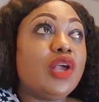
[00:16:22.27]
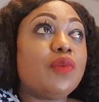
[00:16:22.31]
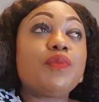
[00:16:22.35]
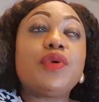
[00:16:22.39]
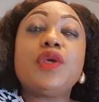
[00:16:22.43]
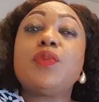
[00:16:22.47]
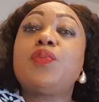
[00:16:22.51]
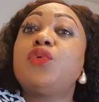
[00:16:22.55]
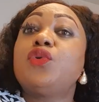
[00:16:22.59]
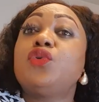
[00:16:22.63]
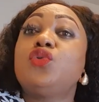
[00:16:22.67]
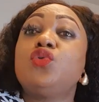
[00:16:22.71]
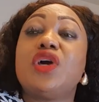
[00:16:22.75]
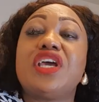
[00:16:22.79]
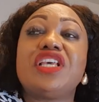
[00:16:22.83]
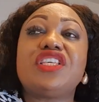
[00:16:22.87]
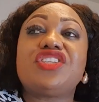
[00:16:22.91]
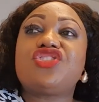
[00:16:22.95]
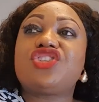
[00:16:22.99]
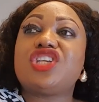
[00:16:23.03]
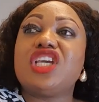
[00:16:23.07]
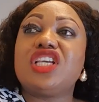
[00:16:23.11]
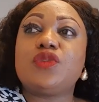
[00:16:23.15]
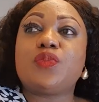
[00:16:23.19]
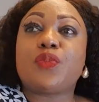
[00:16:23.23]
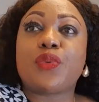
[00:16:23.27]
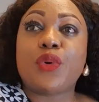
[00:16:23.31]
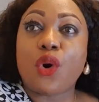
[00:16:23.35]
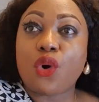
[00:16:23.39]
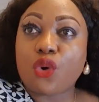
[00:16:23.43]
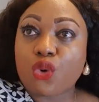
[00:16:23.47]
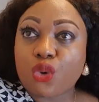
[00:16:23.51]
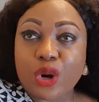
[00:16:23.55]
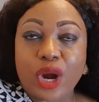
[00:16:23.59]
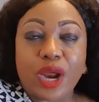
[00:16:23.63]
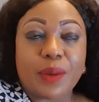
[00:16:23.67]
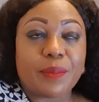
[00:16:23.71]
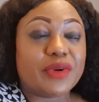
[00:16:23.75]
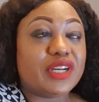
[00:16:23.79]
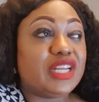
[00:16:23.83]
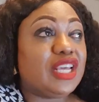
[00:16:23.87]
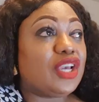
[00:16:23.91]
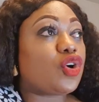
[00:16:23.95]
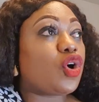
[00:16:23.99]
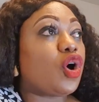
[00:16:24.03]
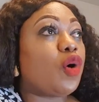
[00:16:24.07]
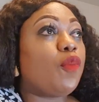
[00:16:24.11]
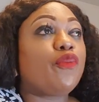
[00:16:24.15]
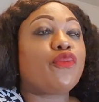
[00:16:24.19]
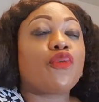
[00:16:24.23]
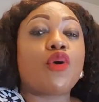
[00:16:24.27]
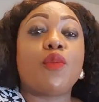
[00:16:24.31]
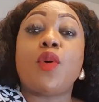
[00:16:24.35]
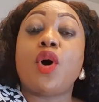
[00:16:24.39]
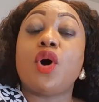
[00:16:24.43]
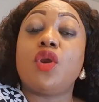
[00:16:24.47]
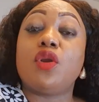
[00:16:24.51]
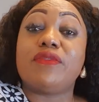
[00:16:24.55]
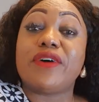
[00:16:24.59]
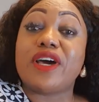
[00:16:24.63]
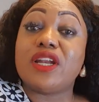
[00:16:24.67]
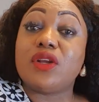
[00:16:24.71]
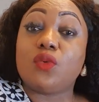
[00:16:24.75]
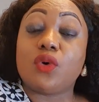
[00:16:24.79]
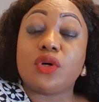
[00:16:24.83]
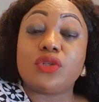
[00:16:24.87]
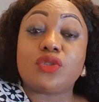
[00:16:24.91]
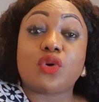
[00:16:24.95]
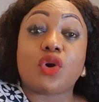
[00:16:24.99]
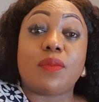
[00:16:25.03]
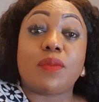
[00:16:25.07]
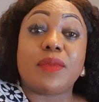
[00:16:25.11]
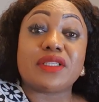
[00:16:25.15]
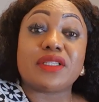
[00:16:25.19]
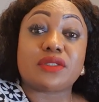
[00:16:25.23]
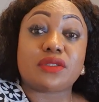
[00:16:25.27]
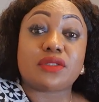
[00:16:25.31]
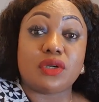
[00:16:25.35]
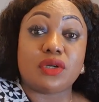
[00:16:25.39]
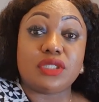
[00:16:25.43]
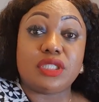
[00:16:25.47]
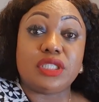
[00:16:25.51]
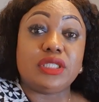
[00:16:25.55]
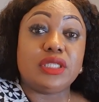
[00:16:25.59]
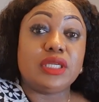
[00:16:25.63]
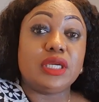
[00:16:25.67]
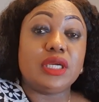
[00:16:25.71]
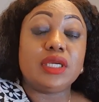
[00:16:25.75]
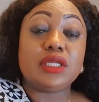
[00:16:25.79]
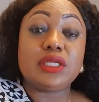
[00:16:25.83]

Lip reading: People do exchange program. They come from all over the world to come and study.